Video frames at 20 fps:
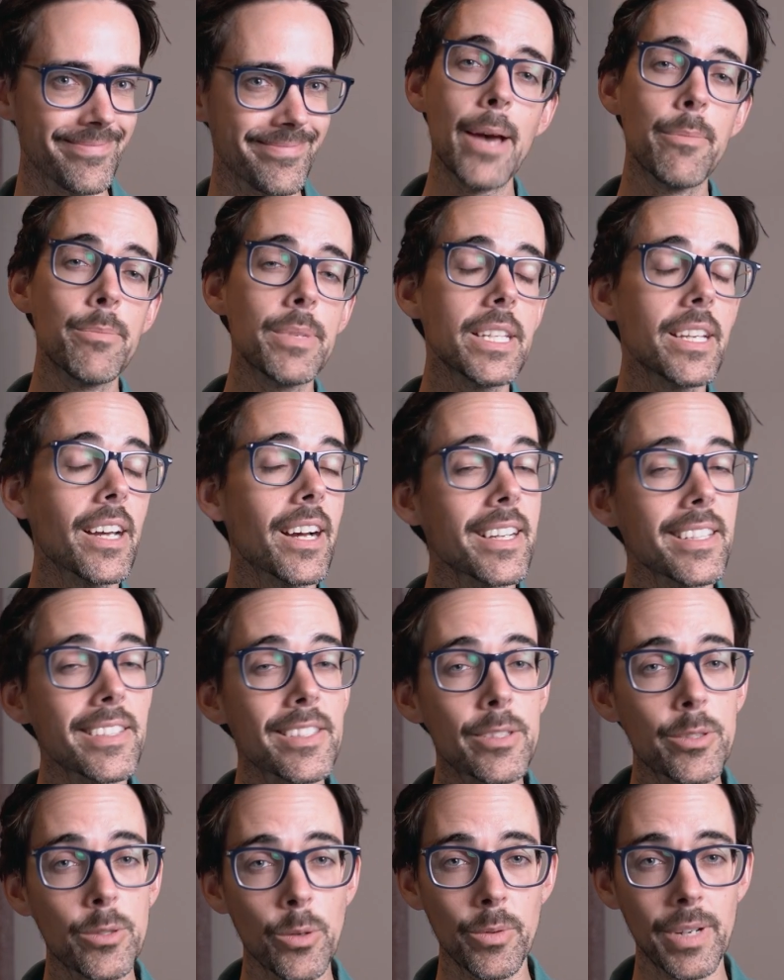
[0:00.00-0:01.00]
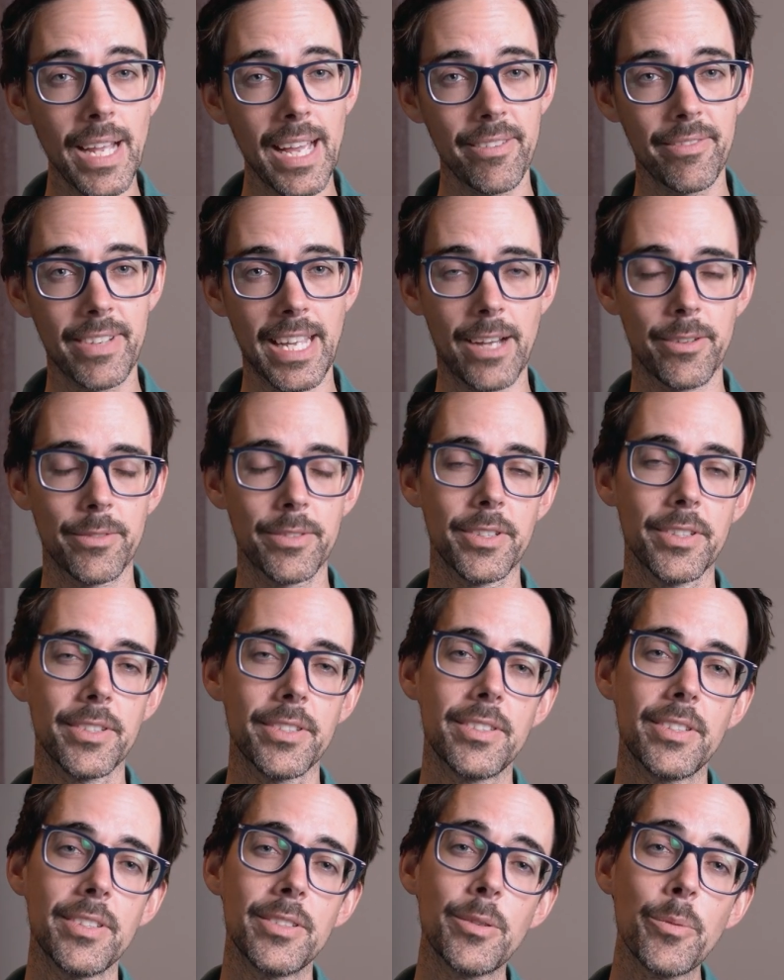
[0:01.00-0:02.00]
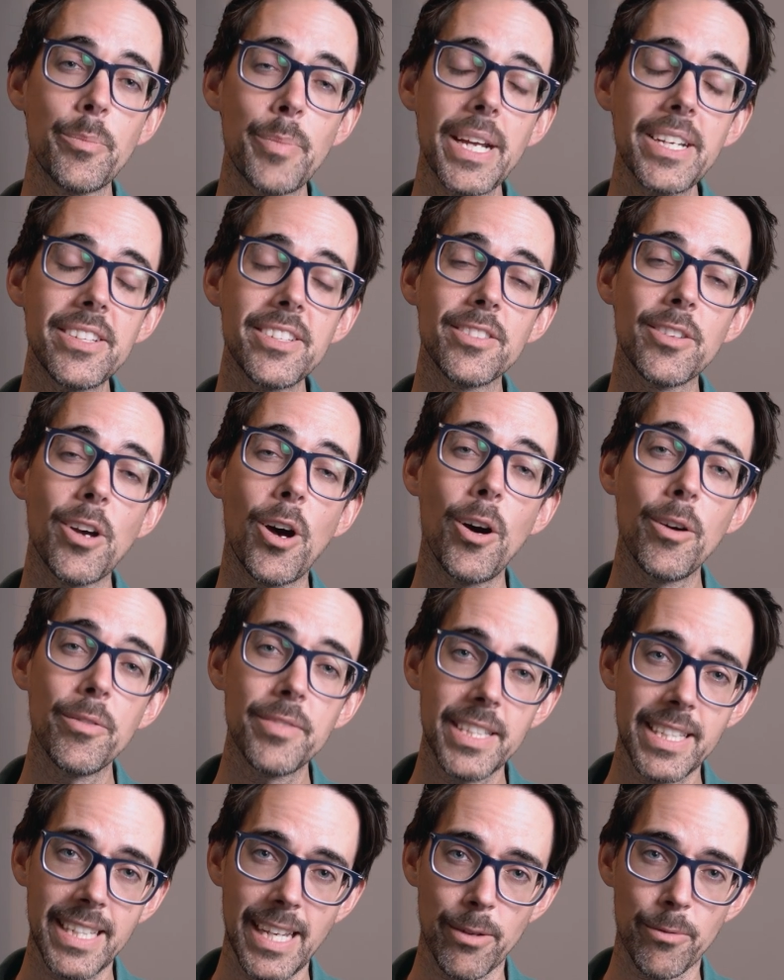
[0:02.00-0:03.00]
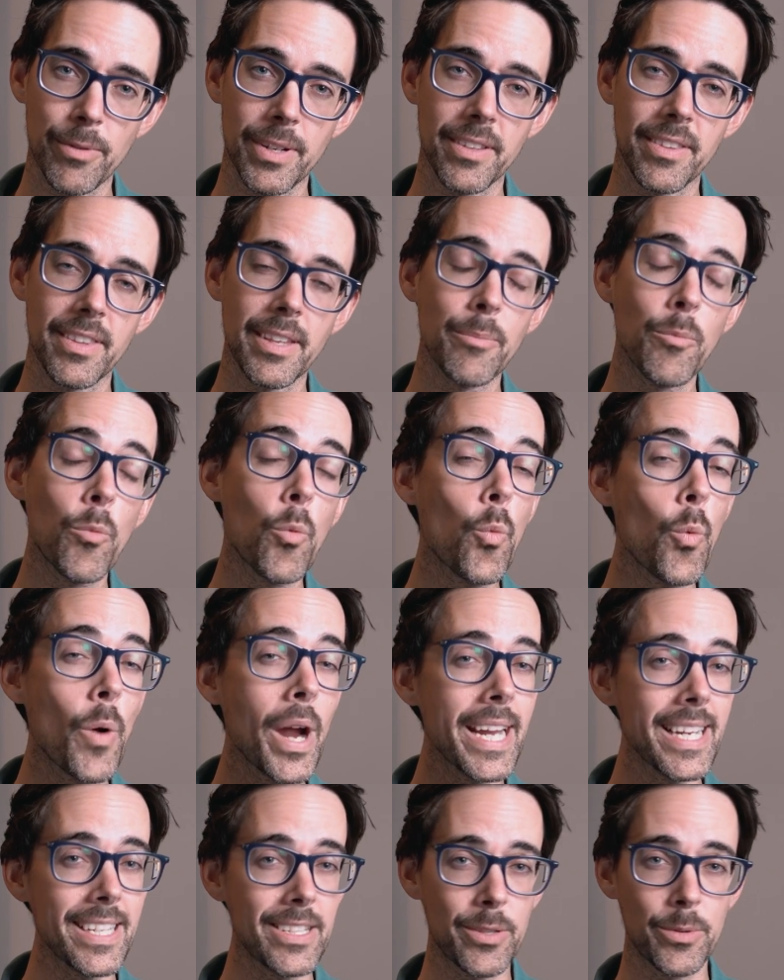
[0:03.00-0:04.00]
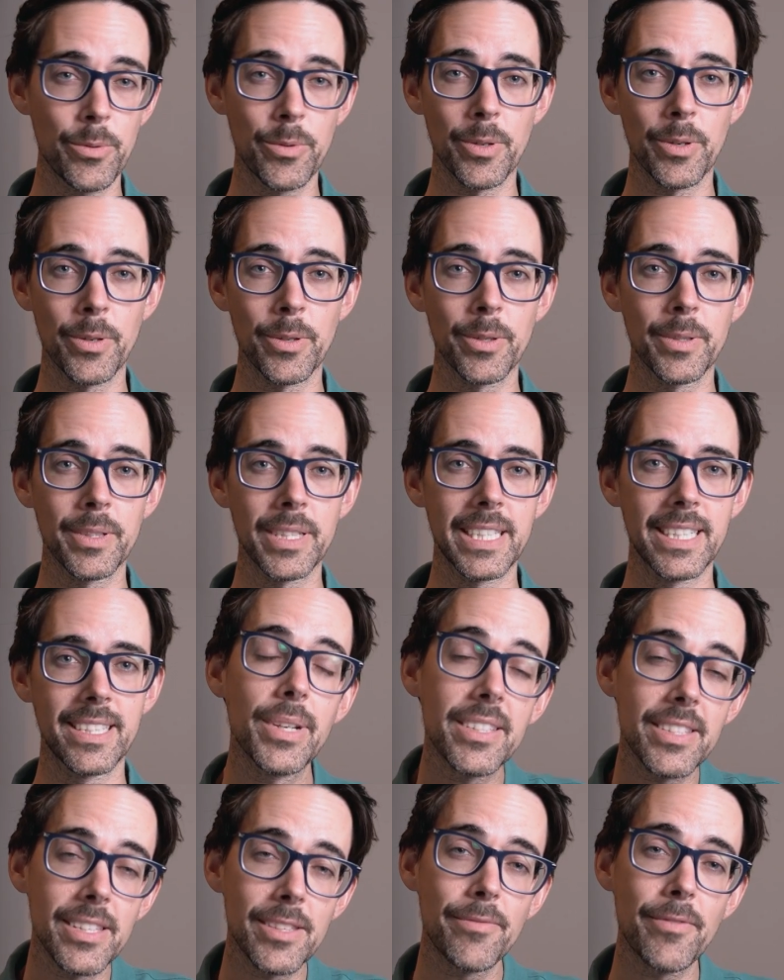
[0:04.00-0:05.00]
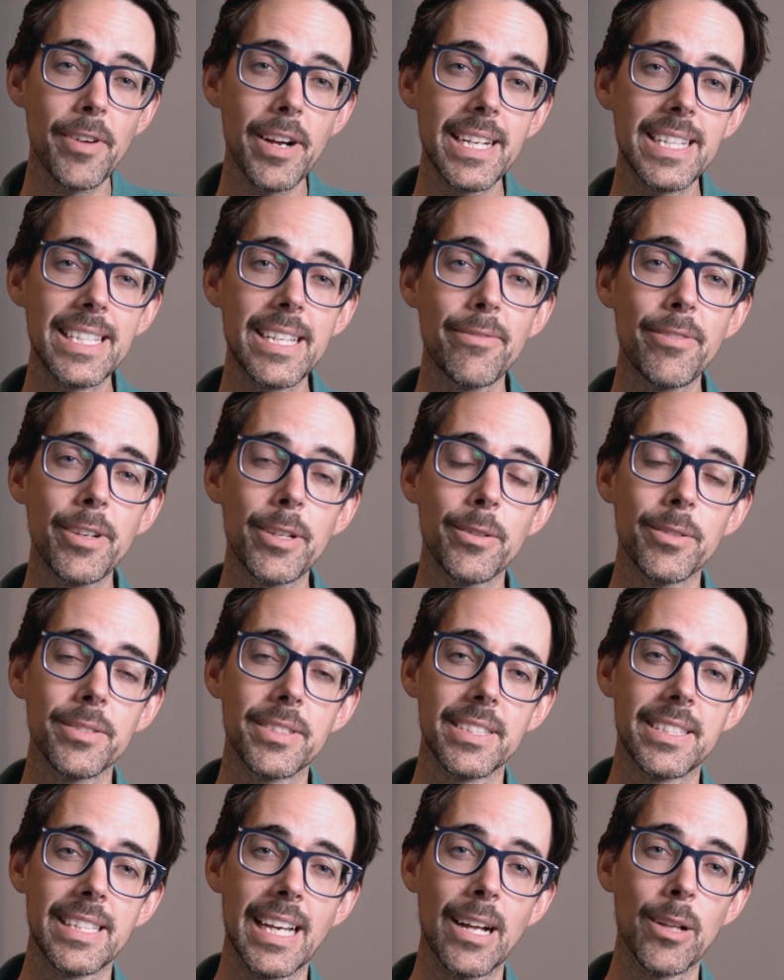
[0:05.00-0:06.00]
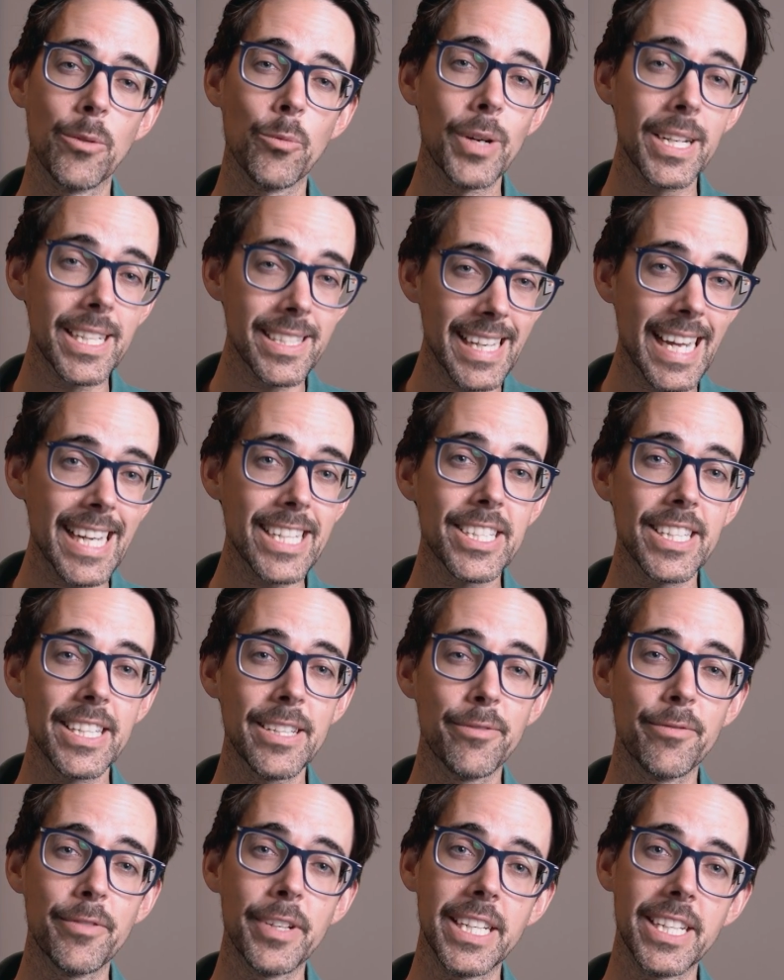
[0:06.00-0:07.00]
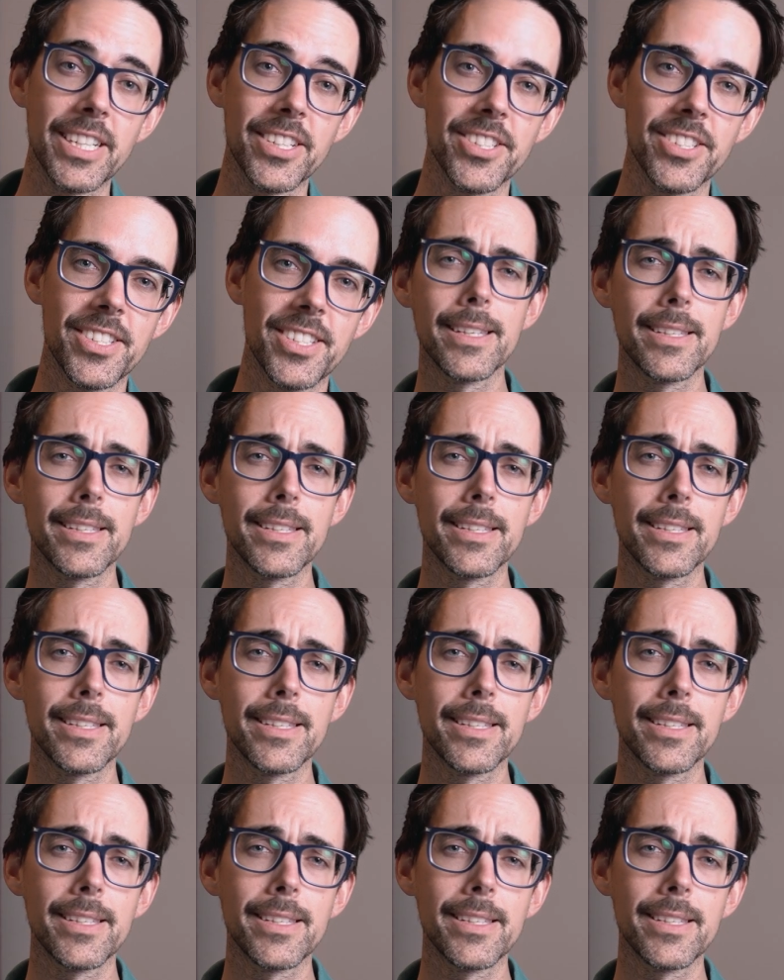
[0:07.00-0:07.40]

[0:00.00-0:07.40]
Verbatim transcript: M D Is don't have counters, so patients often get rid of them way too early because it's very difficult to tell when it's actually finished.